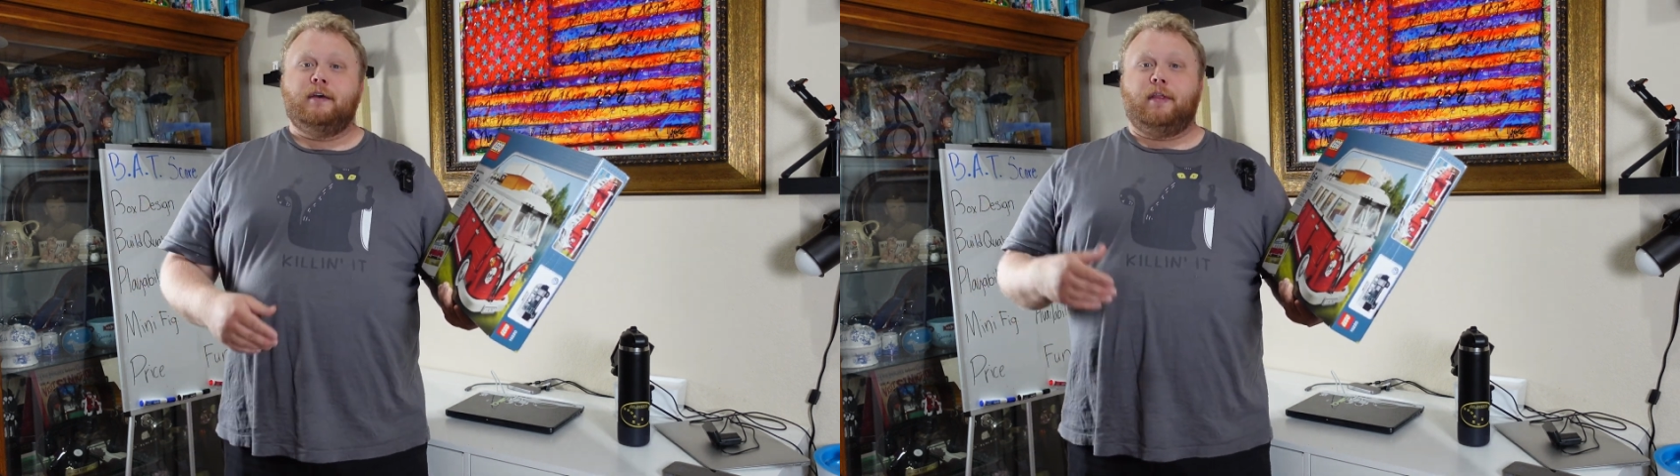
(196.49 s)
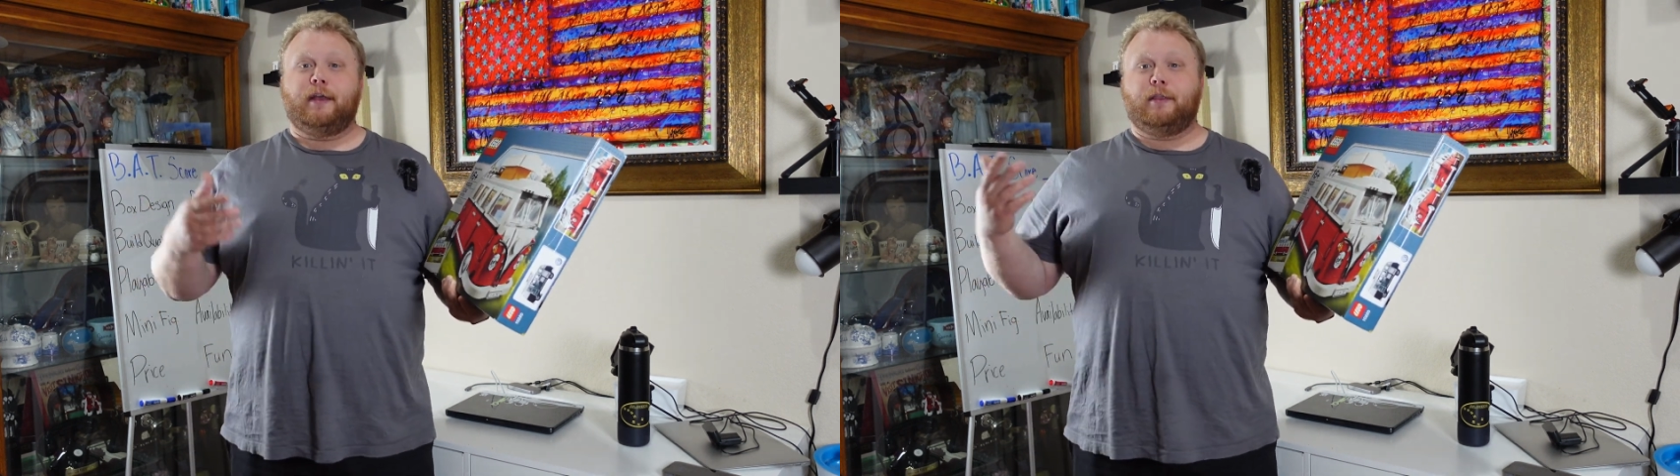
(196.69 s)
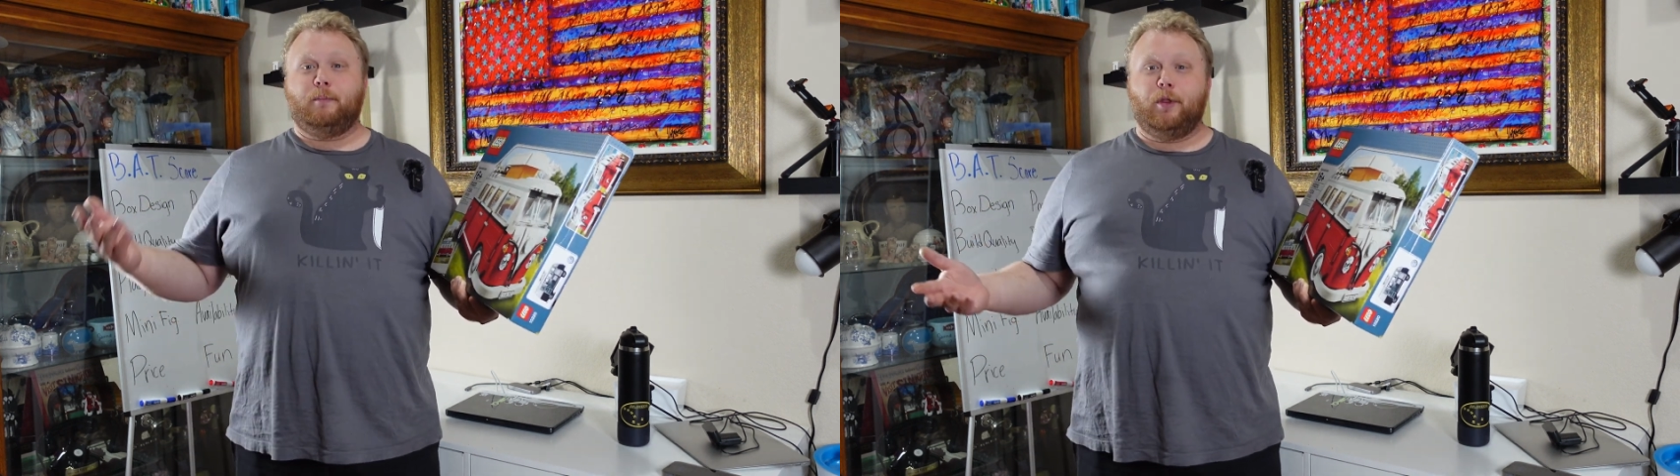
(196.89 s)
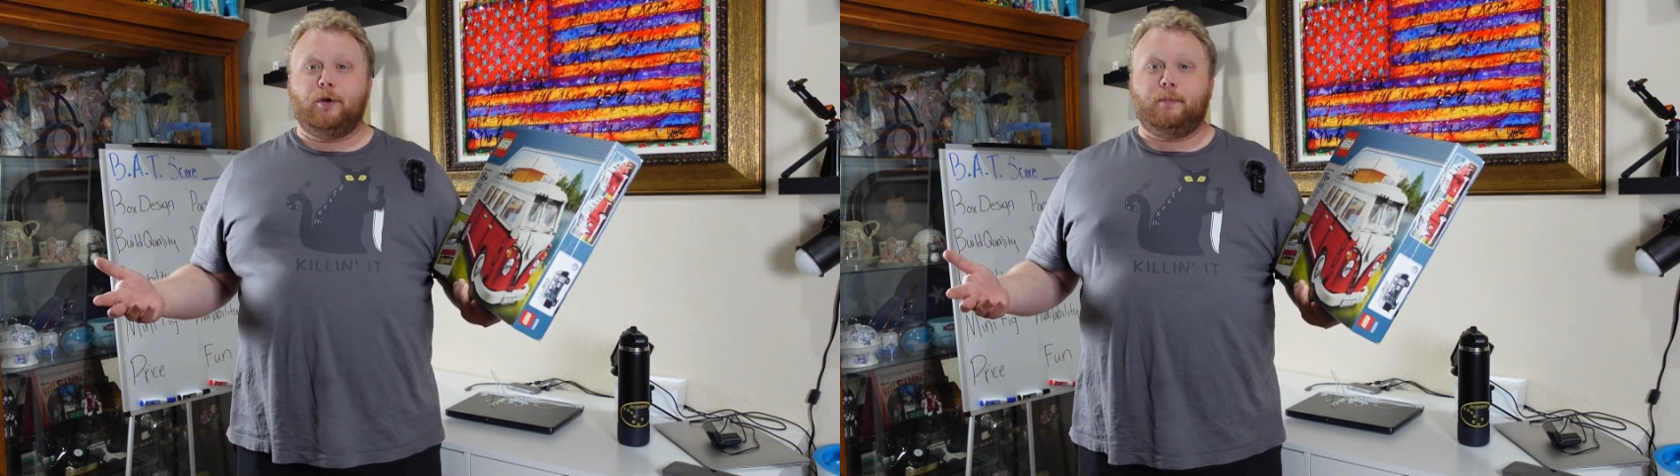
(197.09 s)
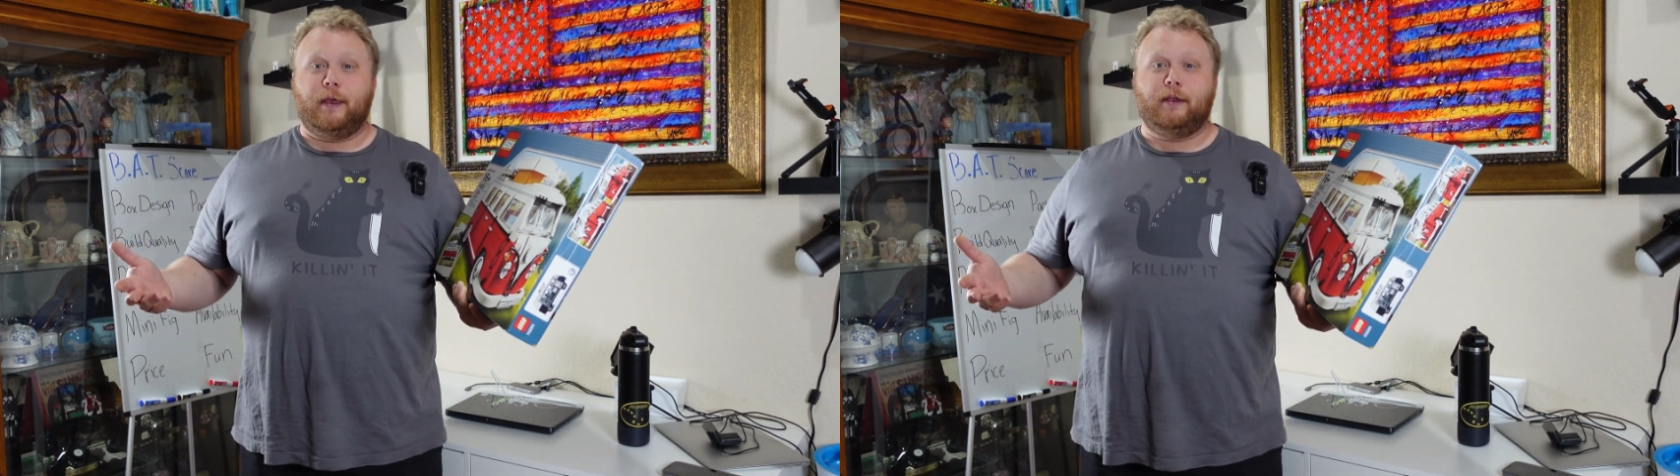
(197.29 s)
like the
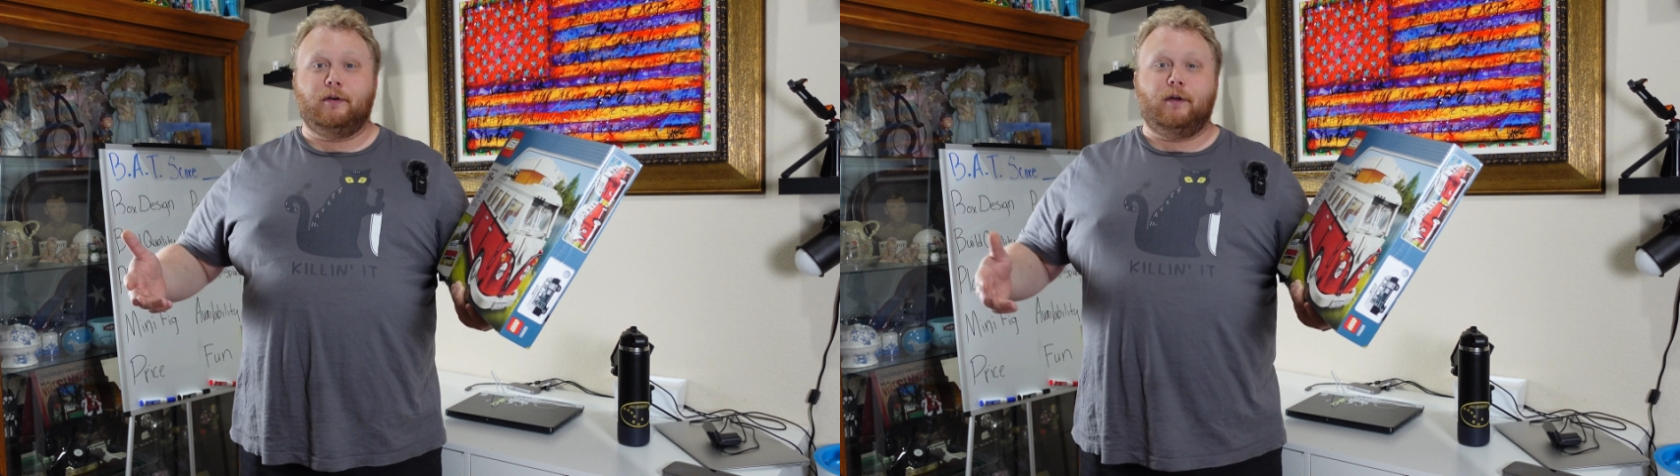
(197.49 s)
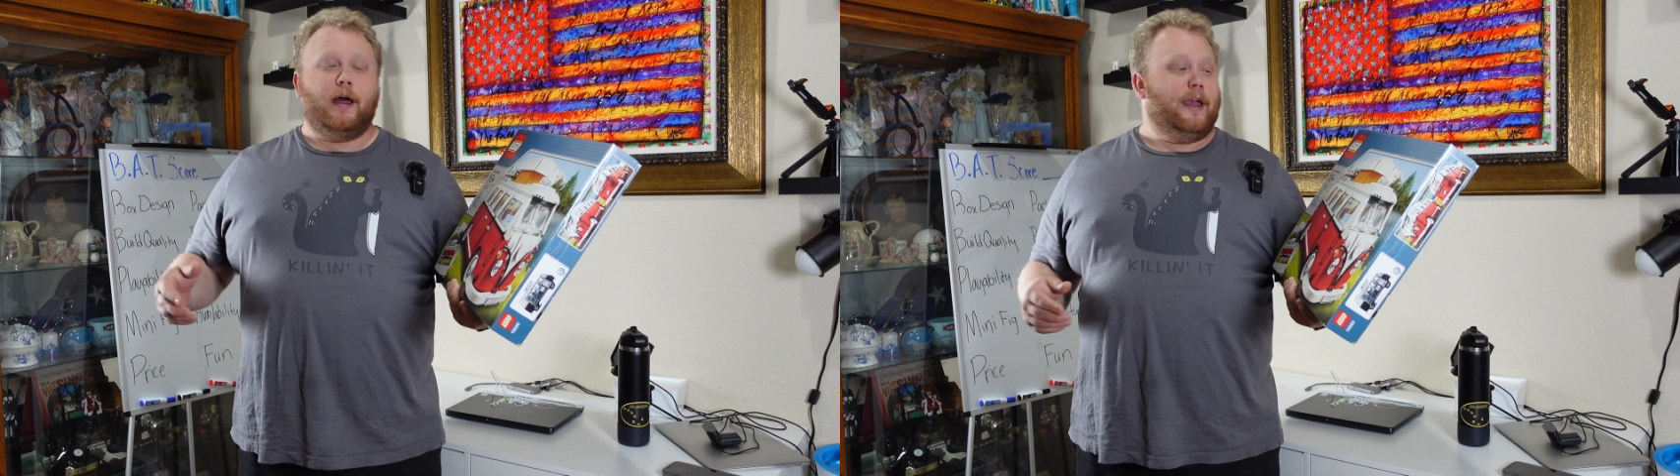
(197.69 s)
Blue Beetle,